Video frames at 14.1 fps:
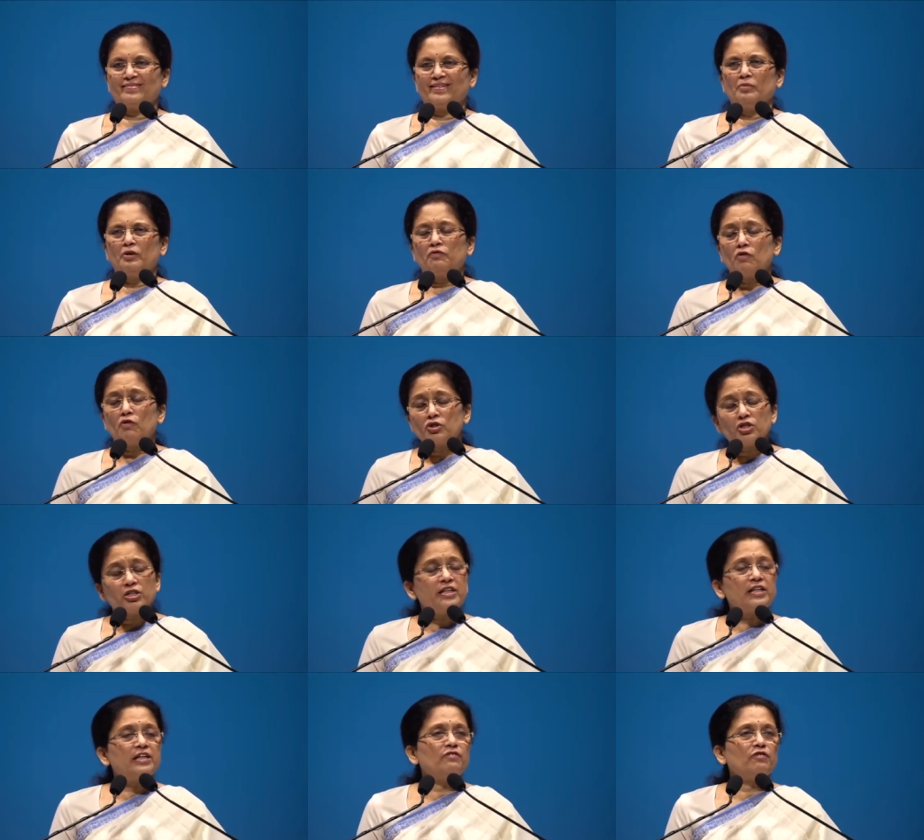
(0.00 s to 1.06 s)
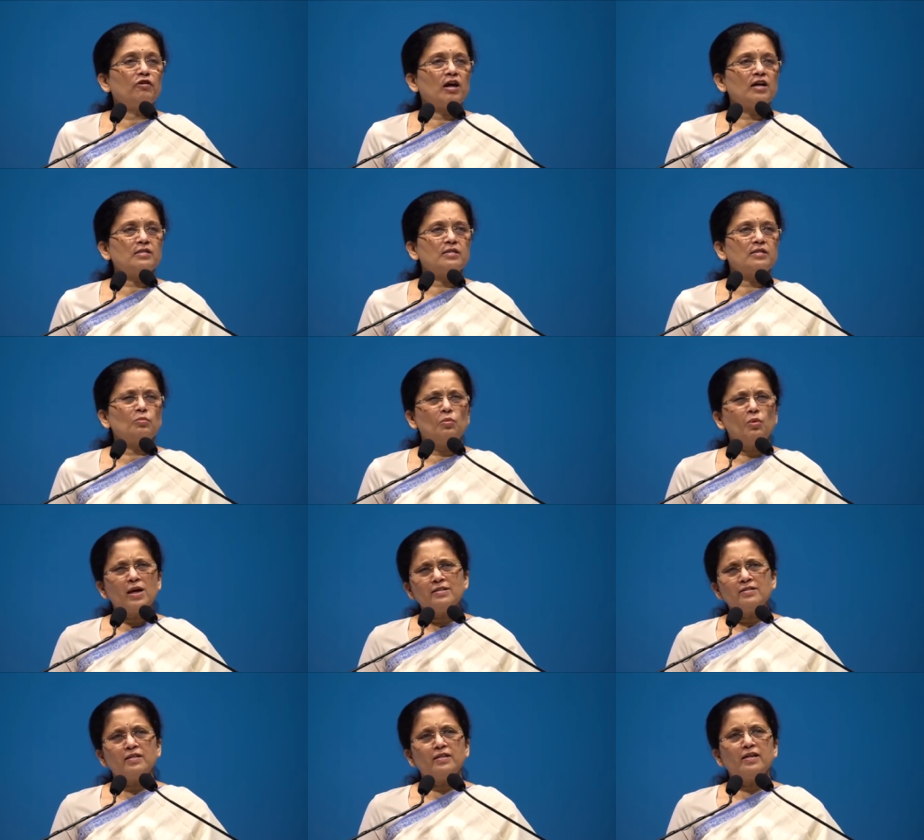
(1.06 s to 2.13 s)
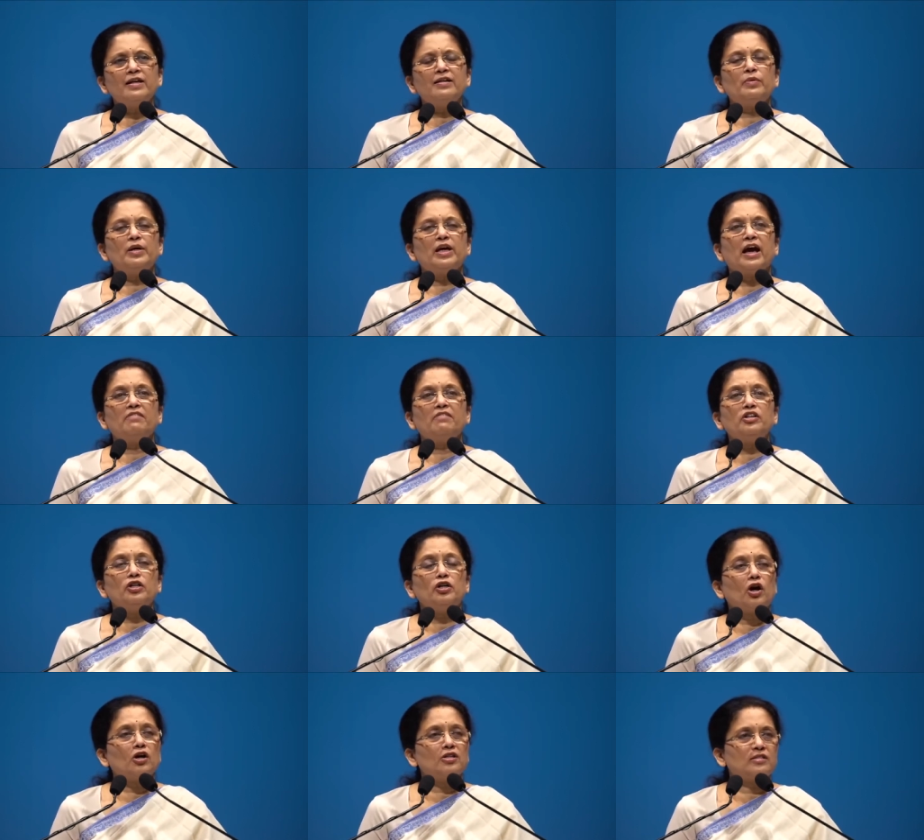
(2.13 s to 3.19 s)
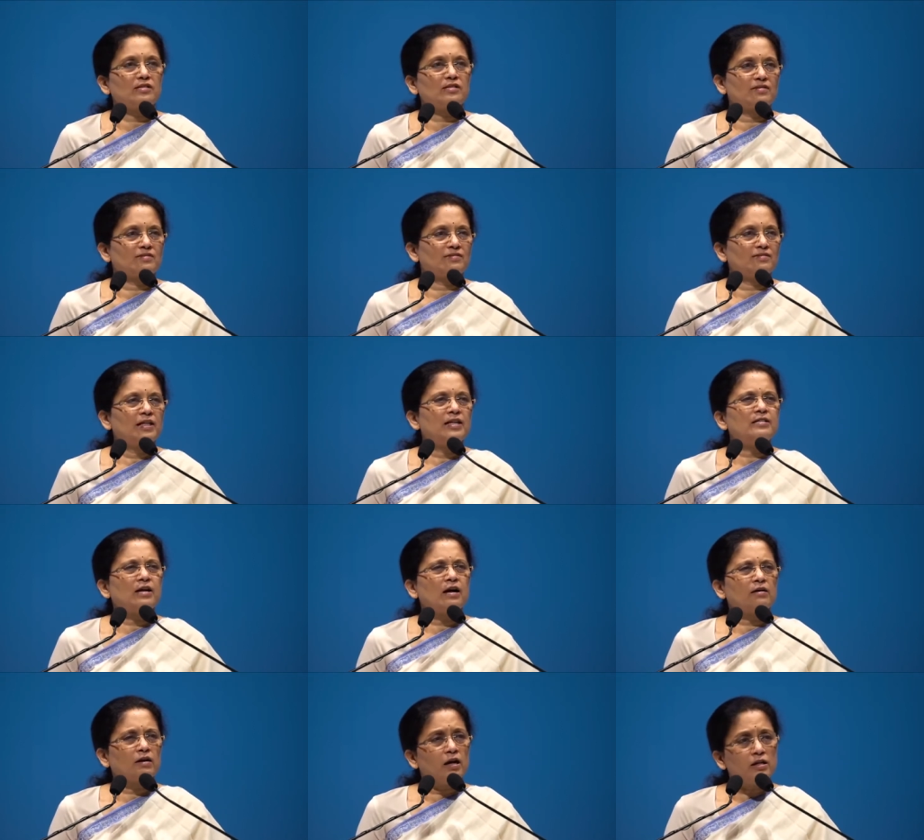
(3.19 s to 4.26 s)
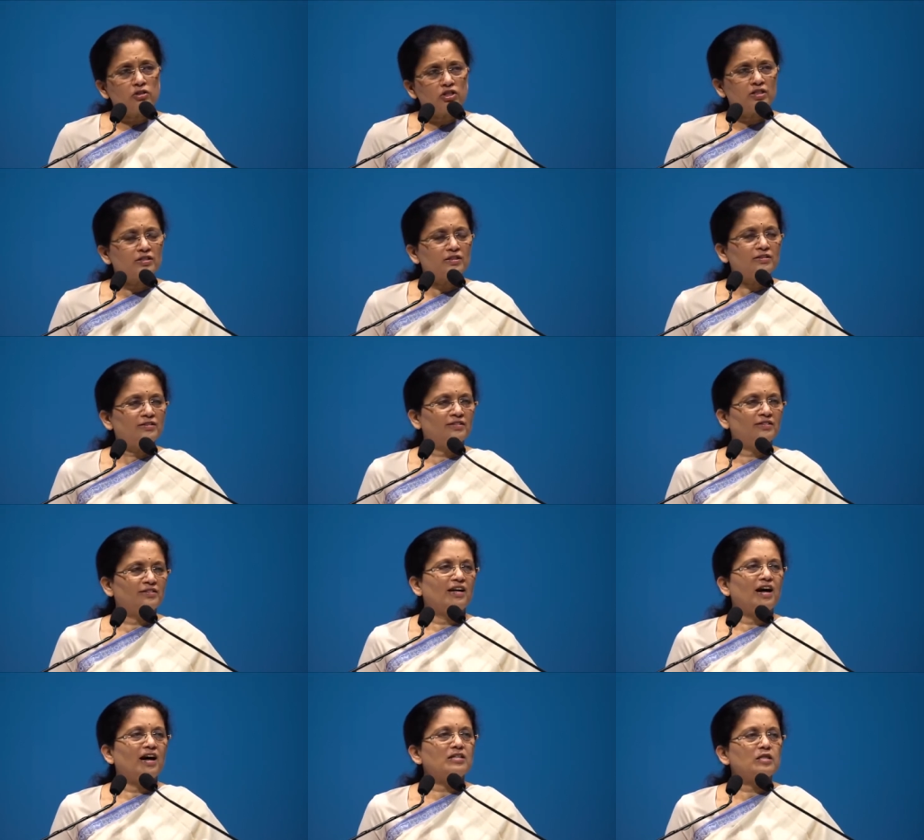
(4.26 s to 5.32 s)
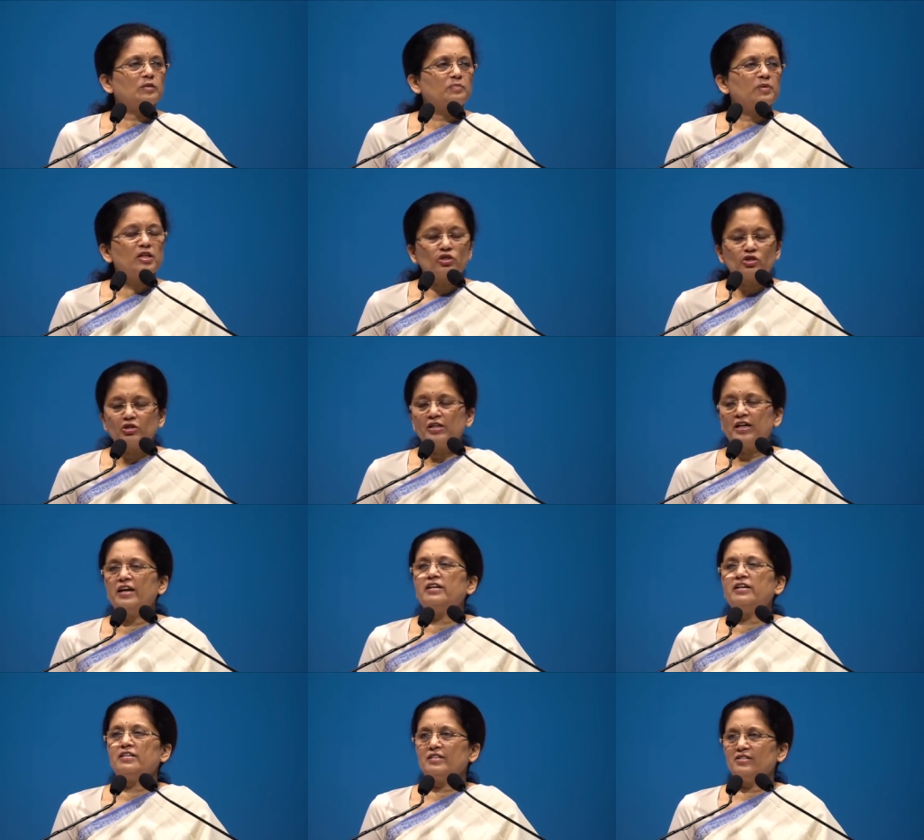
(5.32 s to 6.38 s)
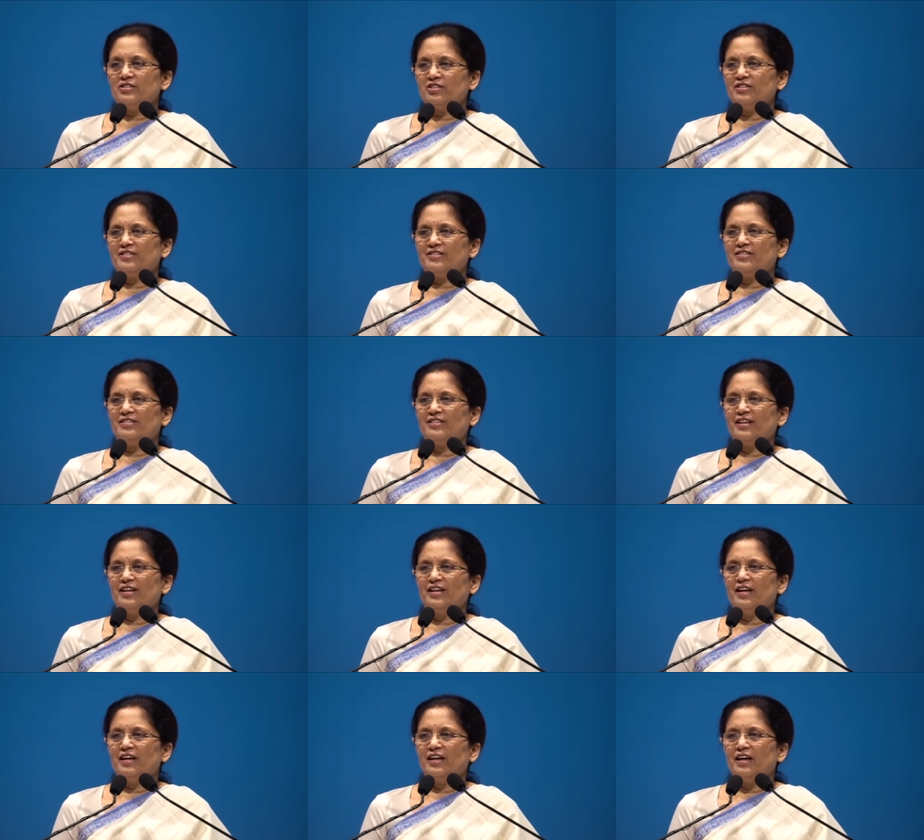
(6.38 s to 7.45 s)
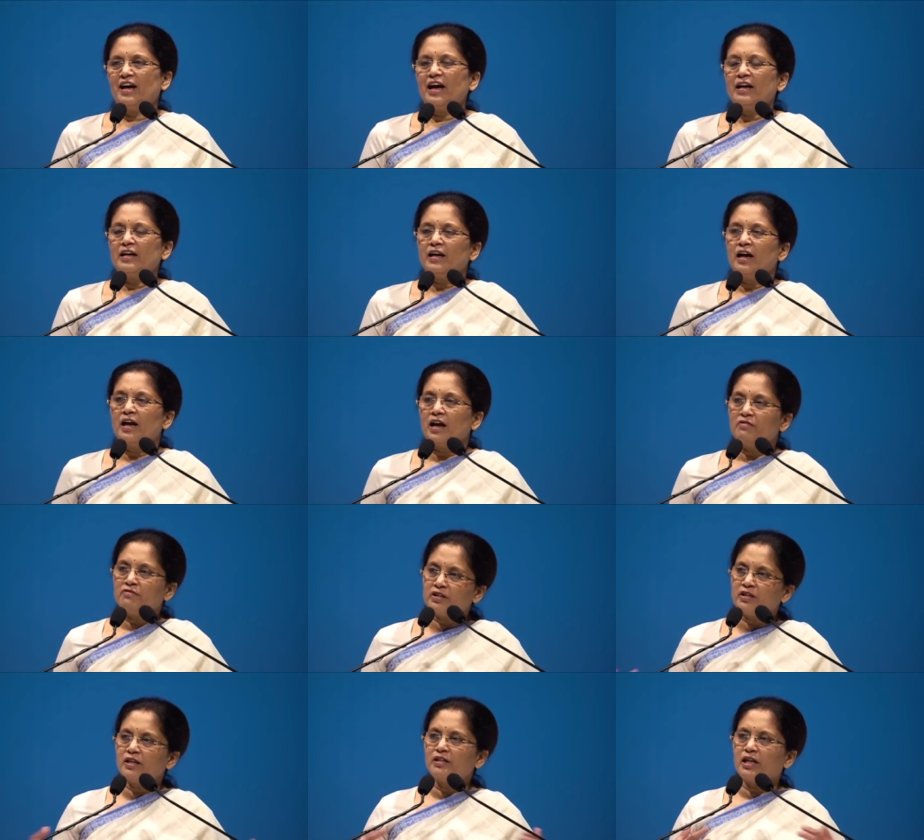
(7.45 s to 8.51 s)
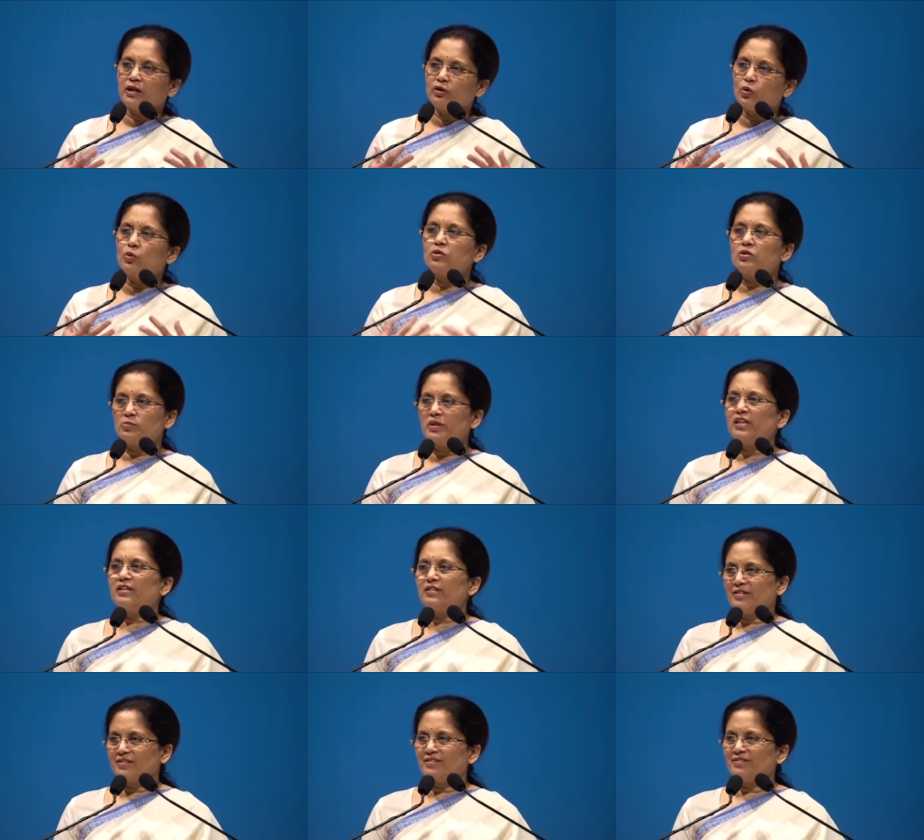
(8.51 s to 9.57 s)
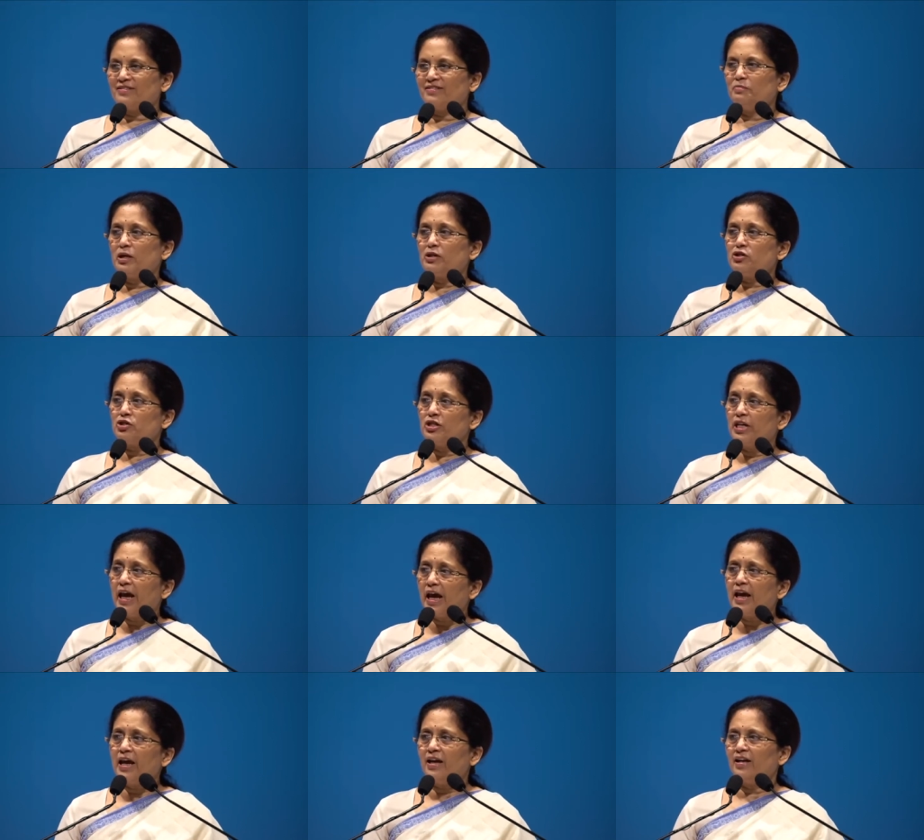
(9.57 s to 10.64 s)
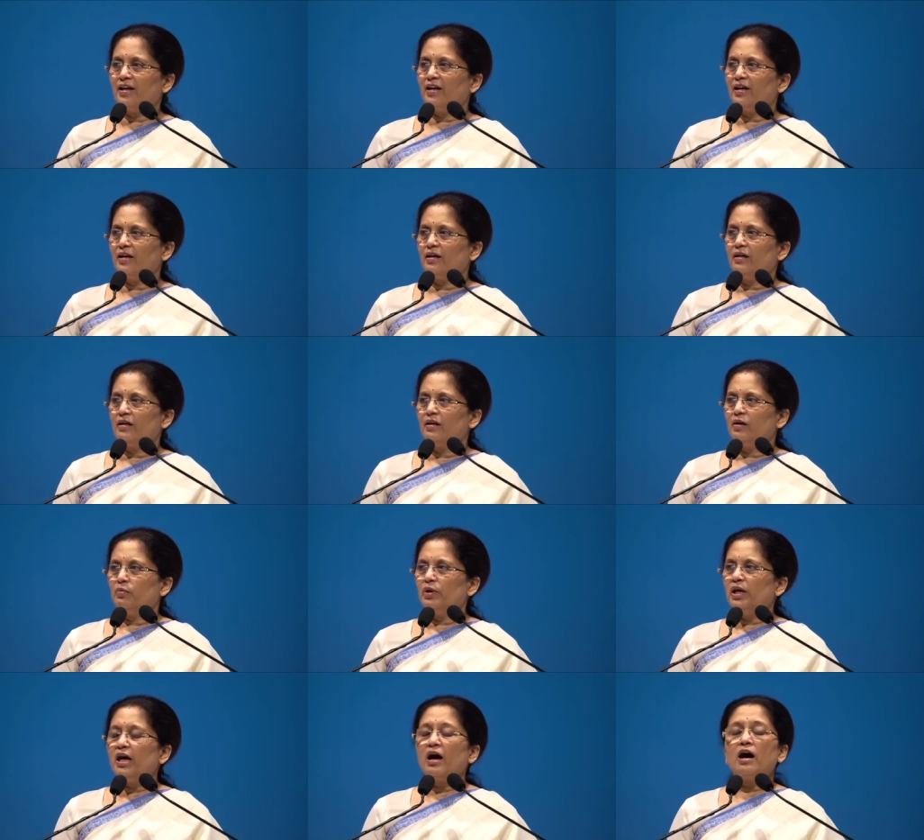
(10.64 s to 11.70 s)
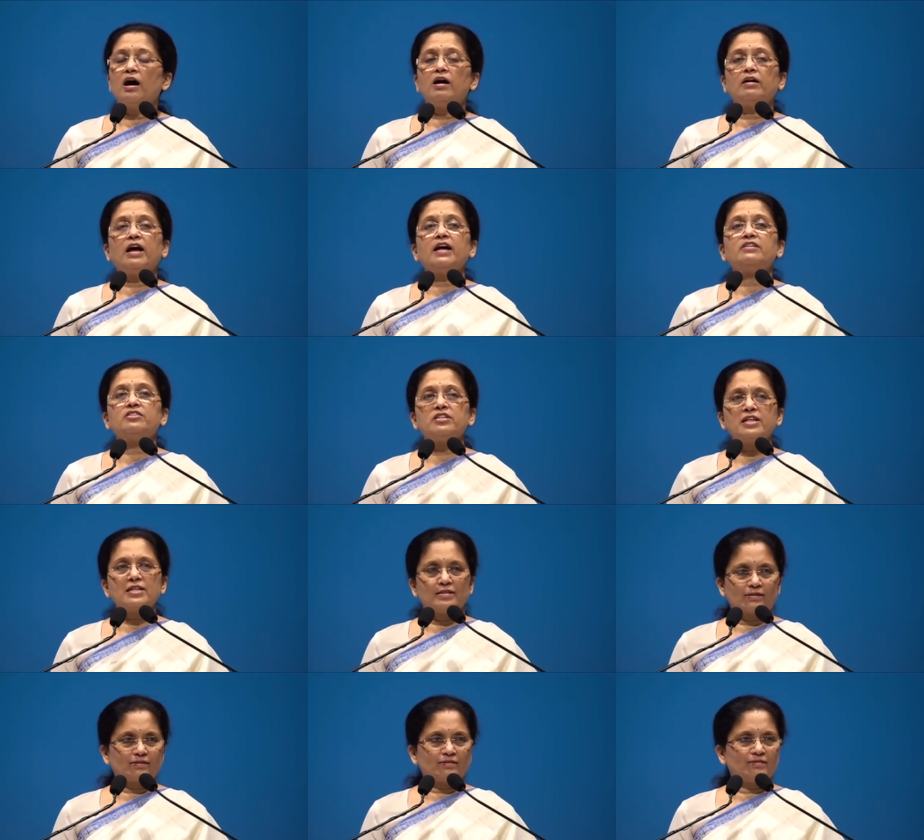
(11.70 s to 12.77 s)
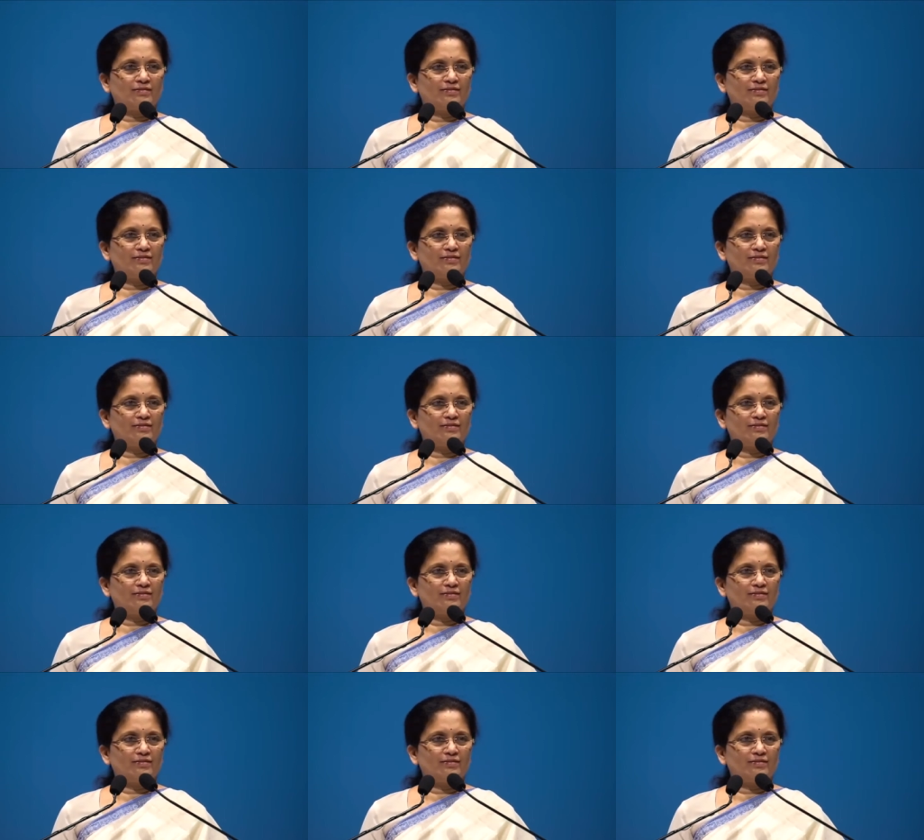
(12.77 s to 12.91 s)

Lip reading: Fortunately for us, the one thing we haven't lost is our culture, our spiritual heritage, and everything that goes with it. But today, we are at risk.